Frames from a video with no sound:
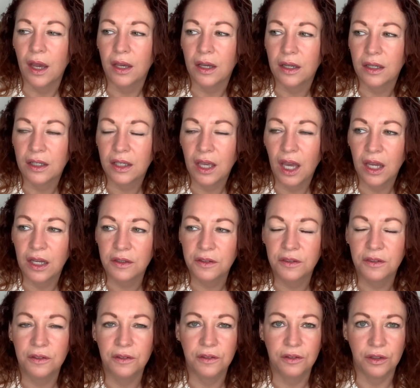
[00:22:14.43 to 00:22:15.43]

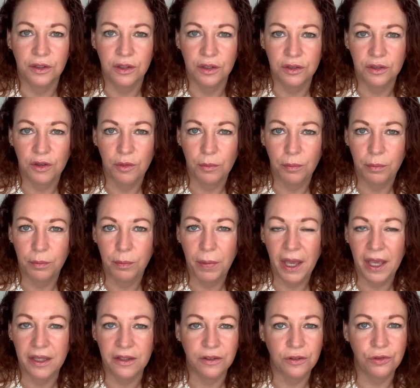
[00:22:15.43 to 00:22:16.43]
custard
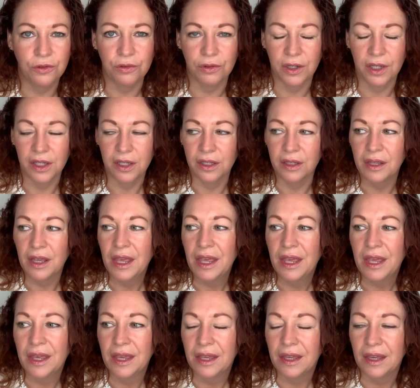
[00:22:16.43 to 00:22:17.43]
pastry
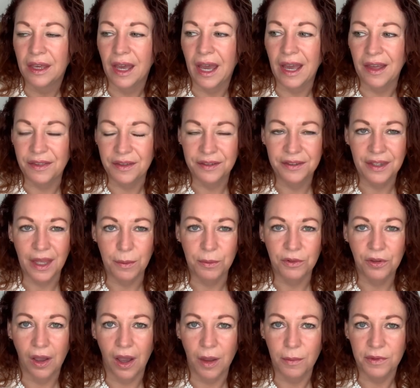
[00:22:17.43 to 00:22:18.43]
at the same
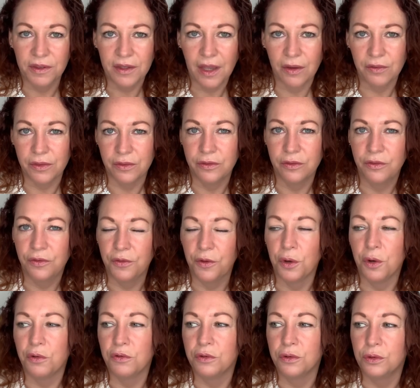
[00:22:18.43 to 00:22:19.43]
time as having
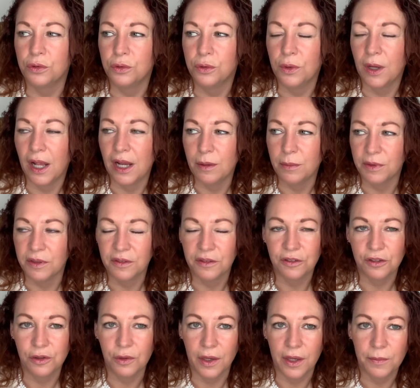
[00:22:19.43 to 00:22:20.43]
floral elements
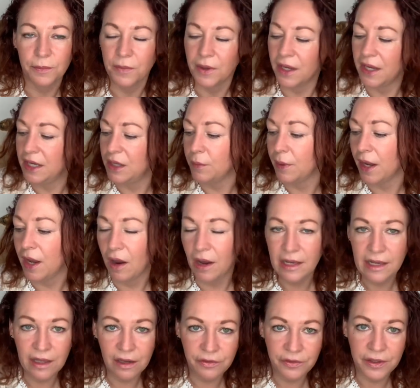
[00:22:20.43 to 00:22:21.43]
to it. Anyway, I
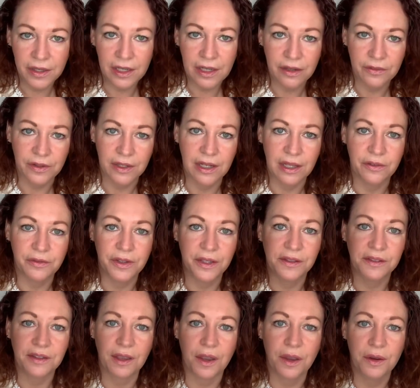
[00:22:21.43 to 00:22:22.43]
love it, love it, love it.
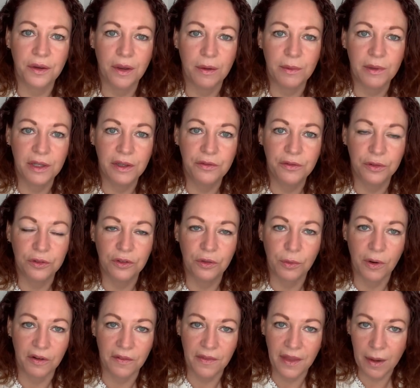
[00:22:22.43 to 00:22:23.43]
So I'm looking forward to
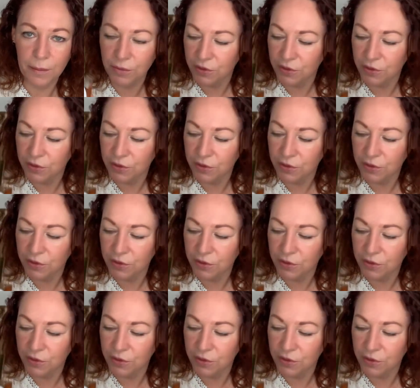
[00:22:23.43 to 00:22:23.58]
wearing that more